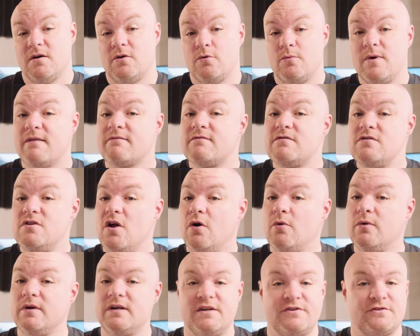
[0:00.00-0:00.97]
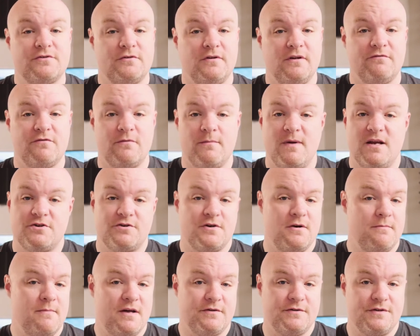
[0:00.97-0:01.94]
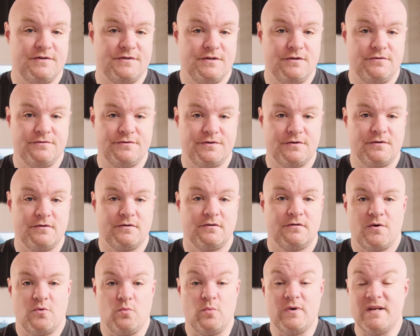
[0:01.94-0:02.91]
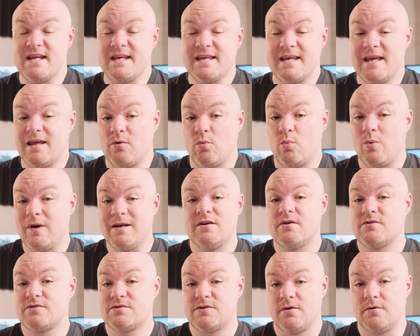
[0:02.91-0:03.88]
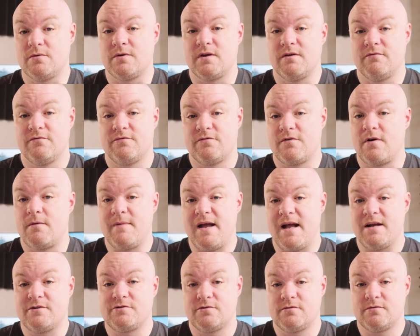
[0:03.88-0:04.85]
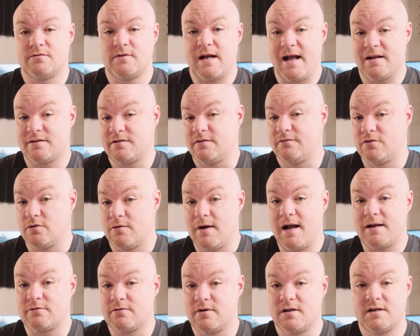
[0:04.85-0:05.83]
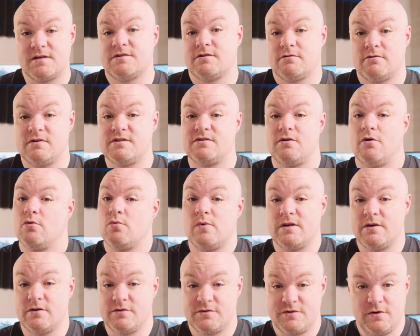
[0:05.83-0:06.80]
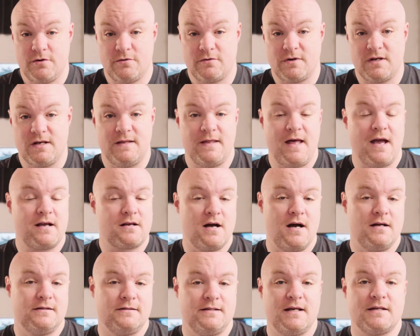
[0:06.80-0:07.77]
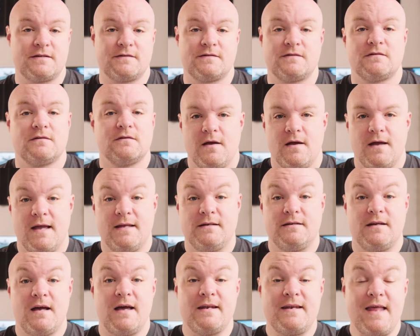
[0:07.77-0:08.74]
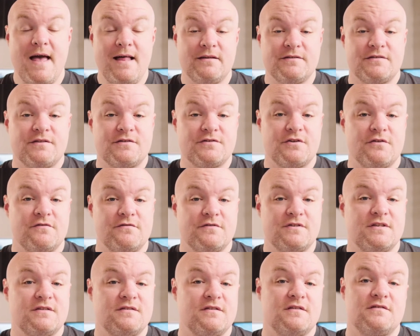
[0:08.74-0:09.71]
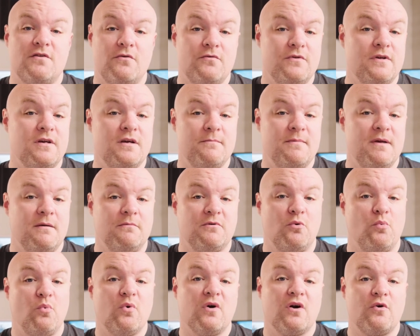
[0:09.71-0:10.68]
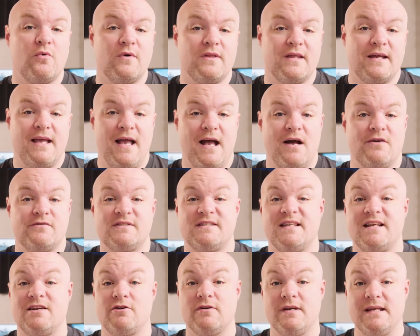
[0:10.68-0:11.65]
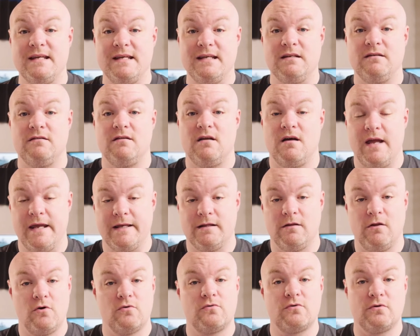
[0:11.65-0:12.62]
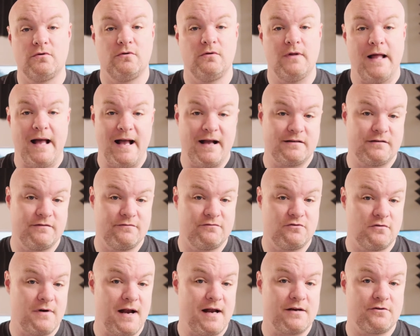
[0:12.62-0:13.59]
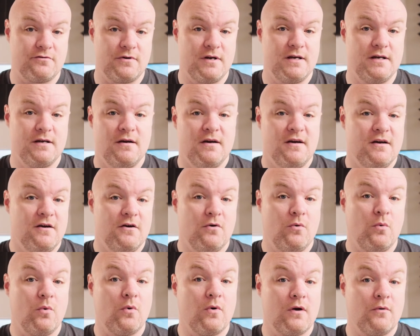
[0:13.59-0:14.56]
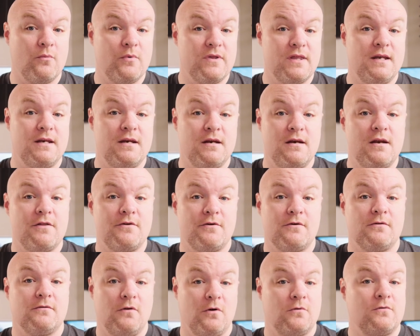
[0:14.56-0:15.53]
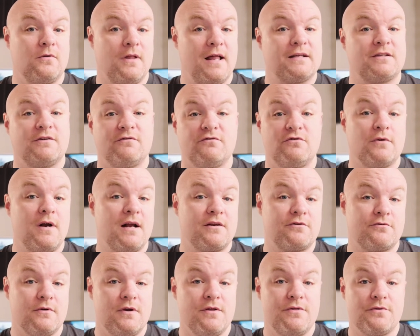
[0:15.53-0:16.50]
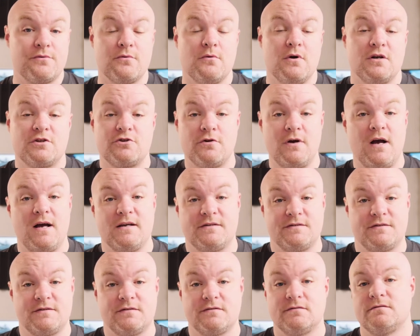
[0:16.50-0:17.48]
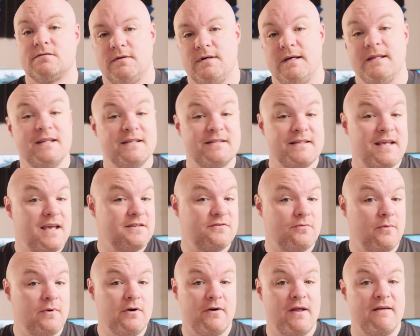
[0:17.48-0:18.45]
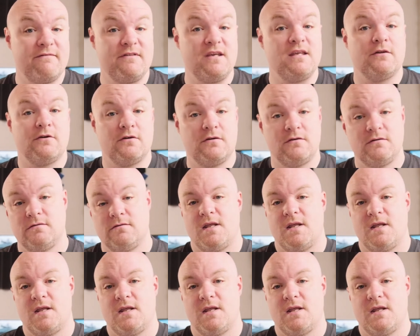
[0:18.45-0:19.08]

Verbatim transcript: We have no additional information about this user. We didn't get a Windows token from Azure Active Directory because there is no Windows token in that context. And analysis services is only going to be able to work with accounts that are in a local Active Directory or within another local Active Directory through a trust. In this case, we don't have either.